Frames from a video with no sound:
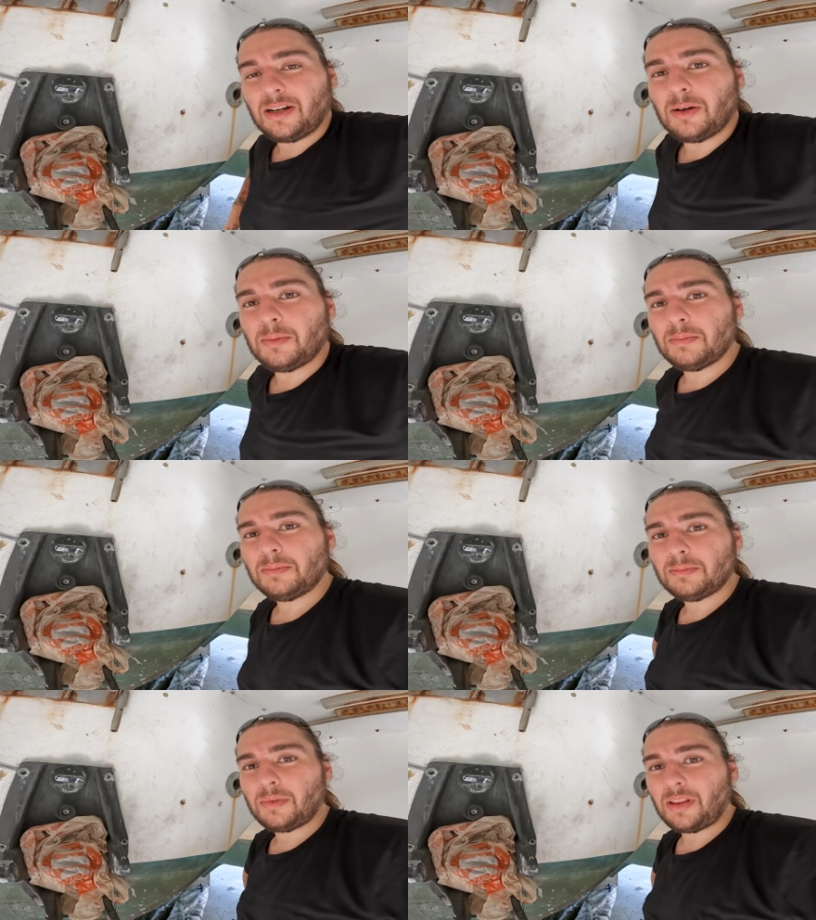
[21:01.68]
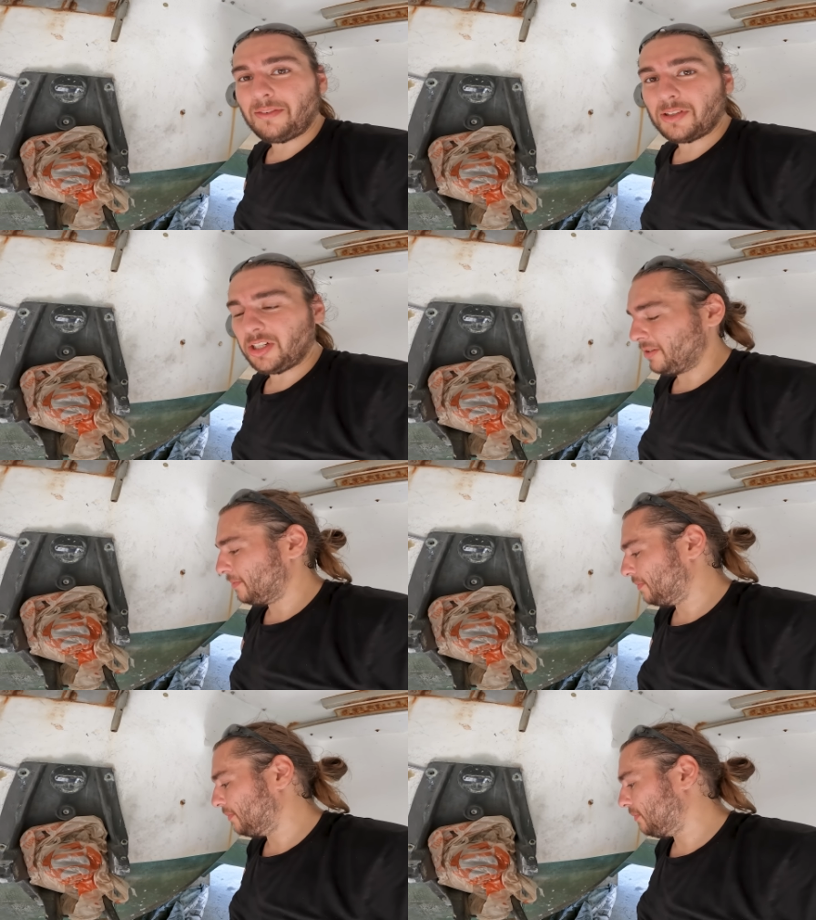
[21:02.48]
um, lever,
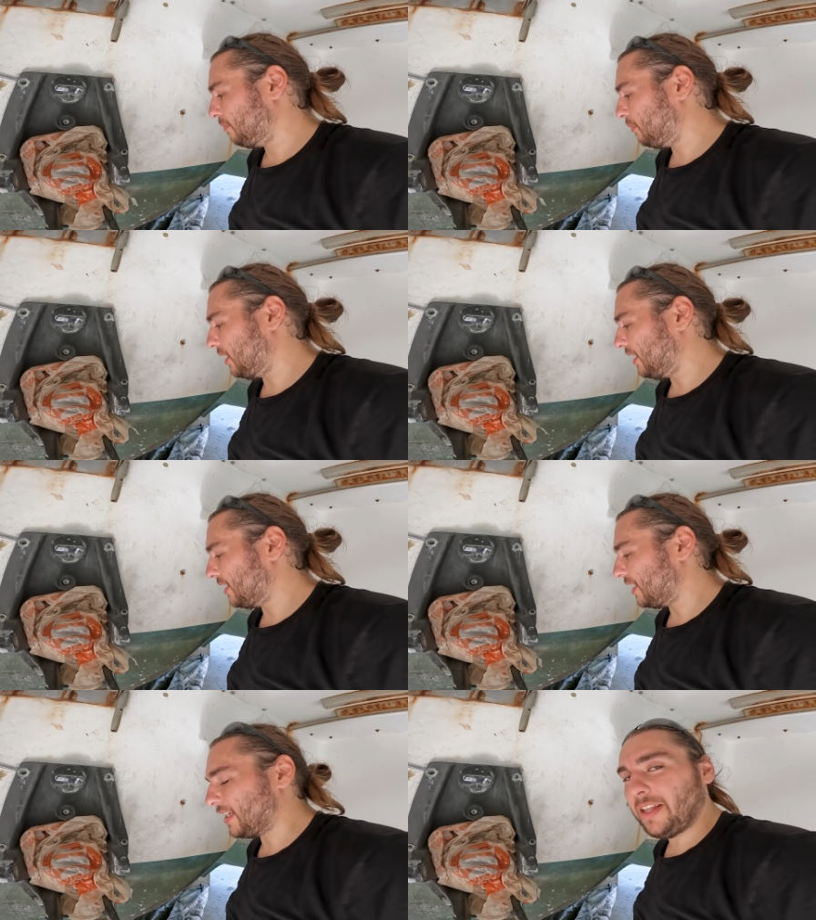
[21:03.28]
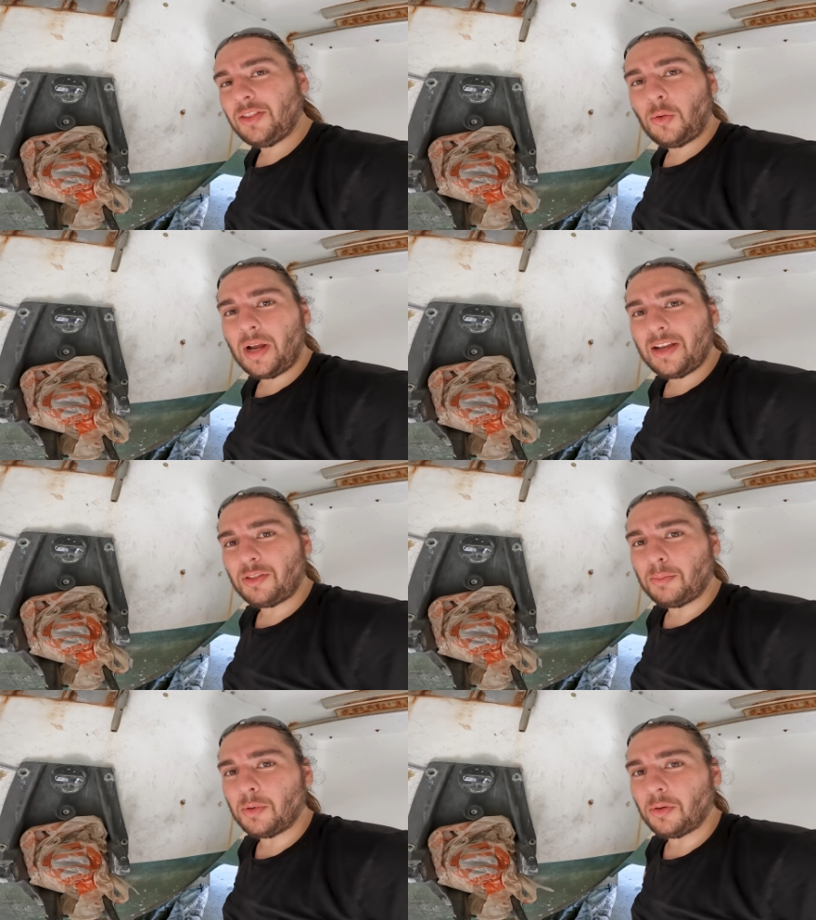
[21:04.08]
but it's like in the way of the